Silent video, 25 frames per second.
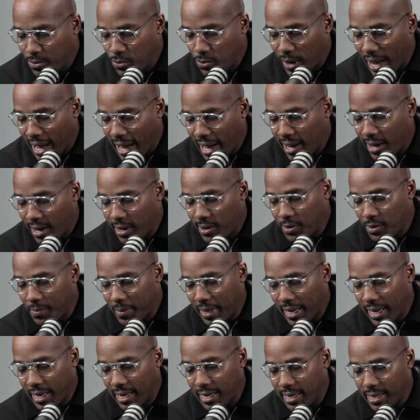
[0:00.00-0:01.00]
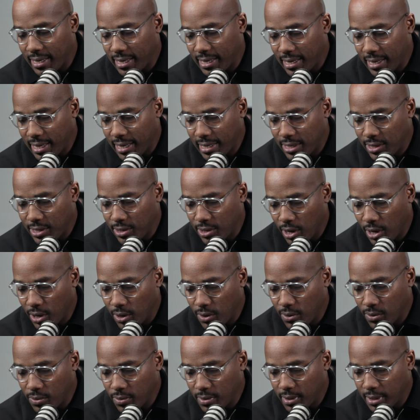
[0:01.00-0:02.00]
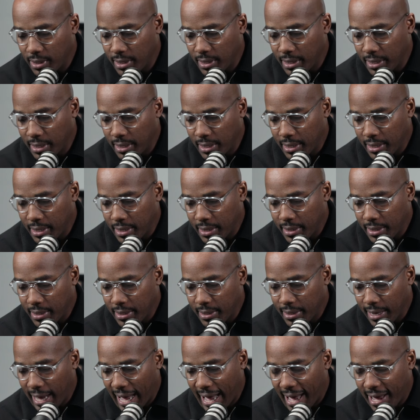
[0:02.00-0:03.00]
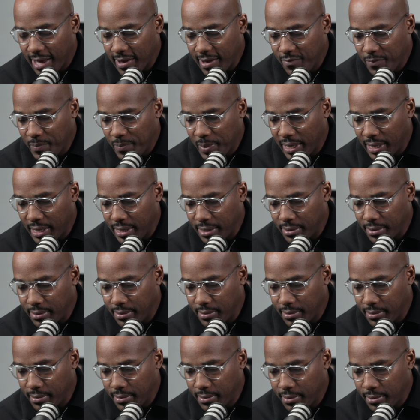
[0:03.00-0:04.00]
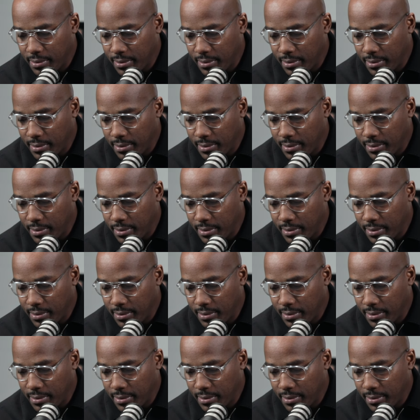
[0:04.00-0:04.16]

Wow, man. You know, I've been